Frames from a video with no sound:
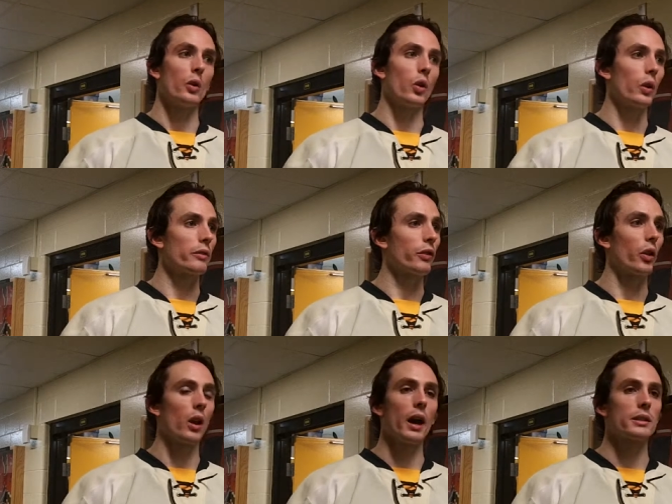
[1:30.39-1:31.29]
rolling
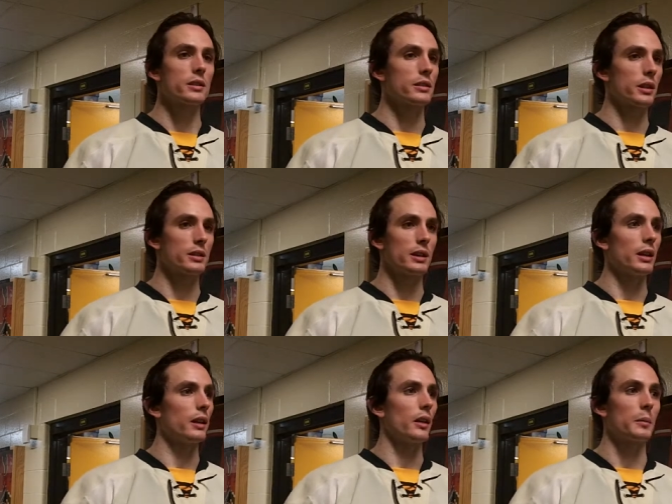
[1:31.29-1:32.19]
four lines in
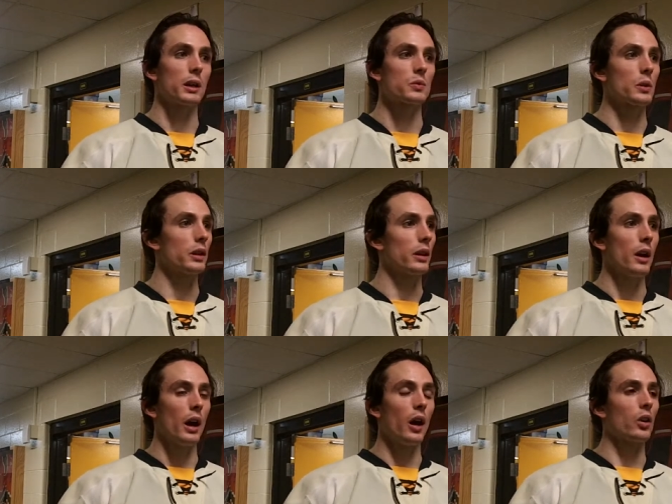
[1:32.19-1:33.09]
60 uh, because we
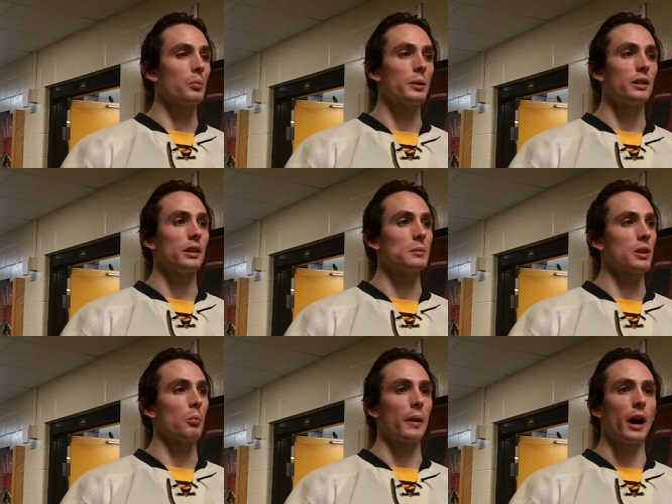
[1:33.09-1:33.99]
outcompete
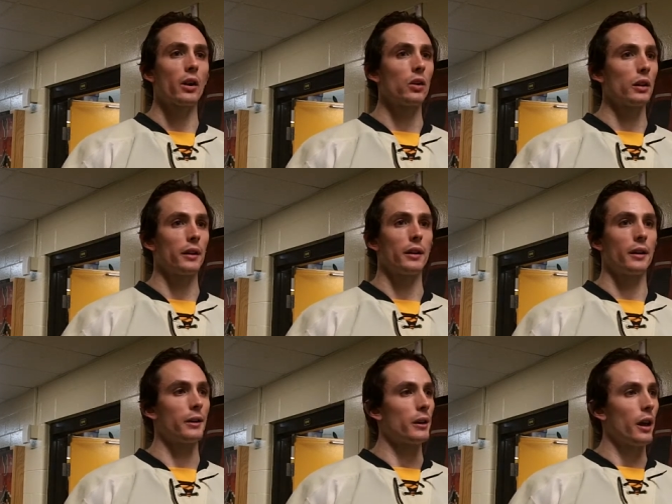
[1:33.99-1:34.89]
teams no battle, and
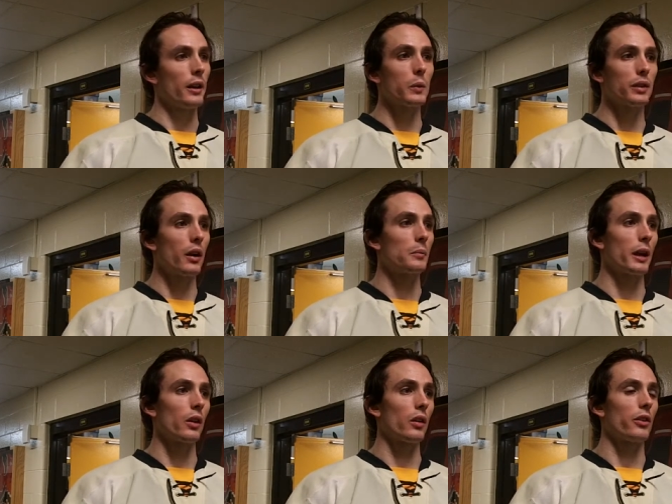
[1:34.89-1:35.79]
uh, I think we tire them
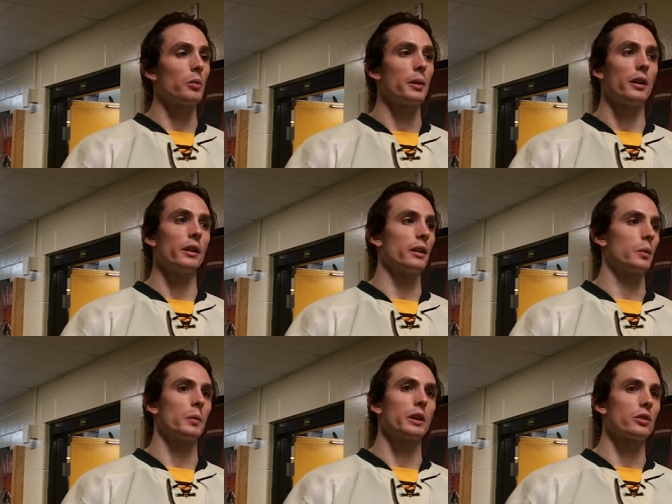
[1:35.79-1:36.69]
down in the third period.
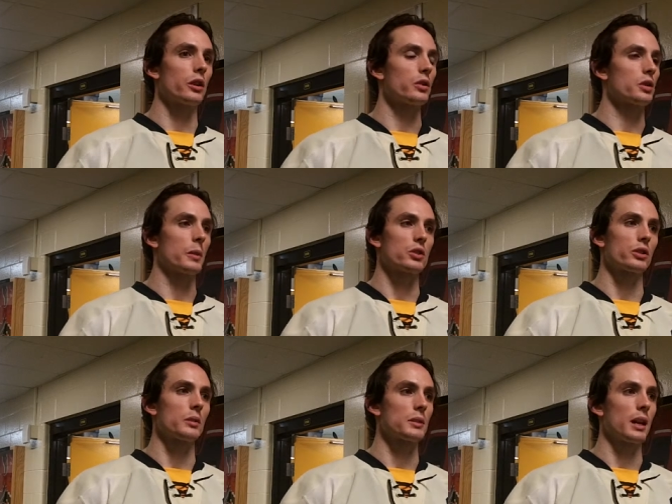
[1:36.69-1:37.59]
And when we turn into a
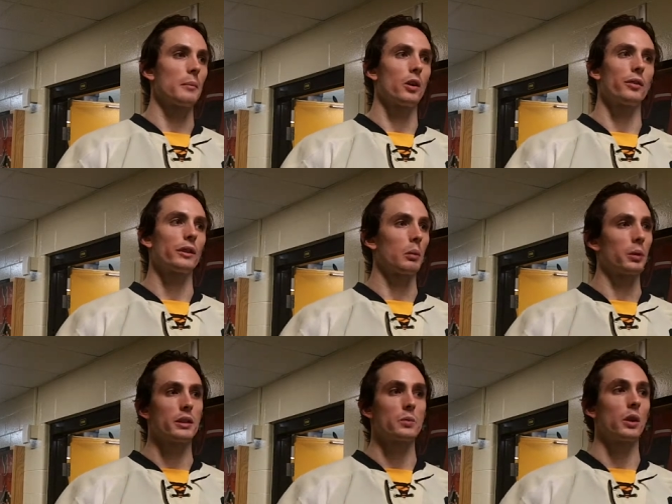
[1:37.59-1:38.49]
special teams game, I don't think that
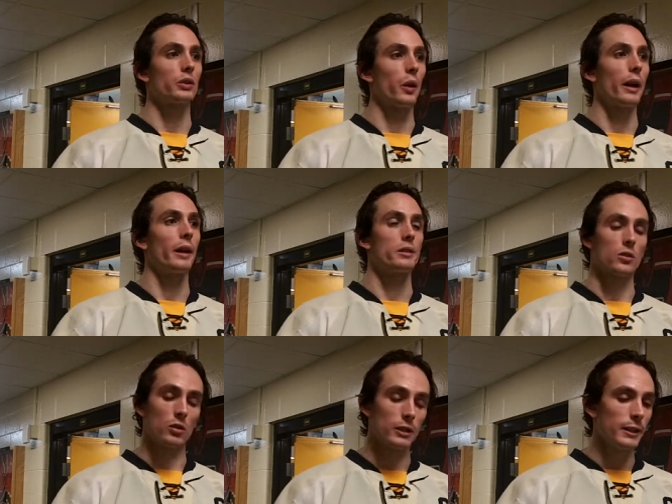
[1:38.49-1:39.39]
plays well into our hands.
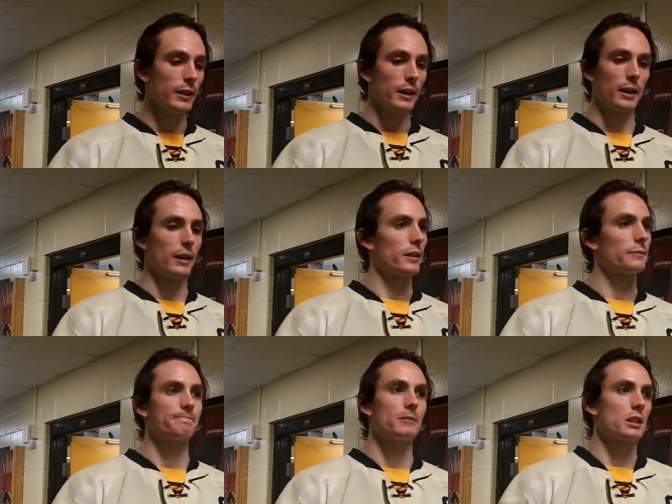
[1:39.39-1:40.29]
So,
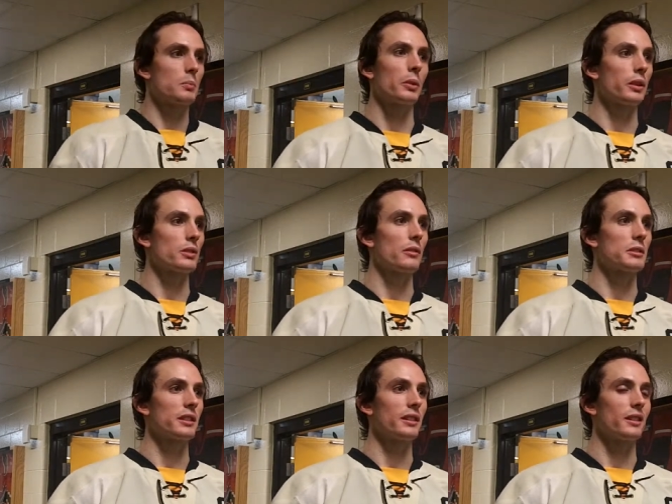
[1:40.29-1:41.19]
discipline is
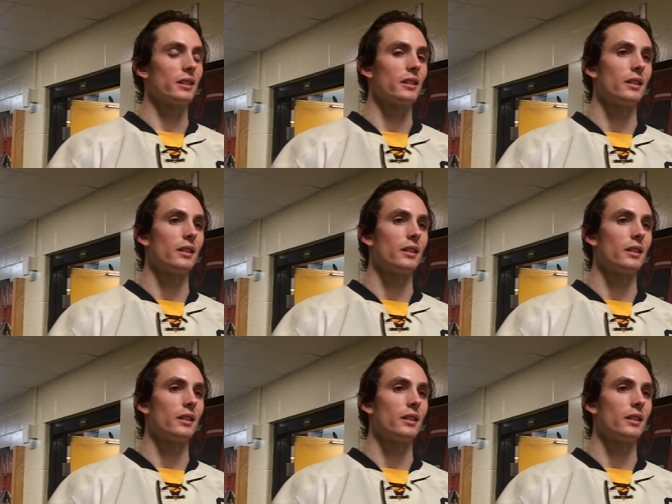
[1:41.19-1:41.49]
obviously the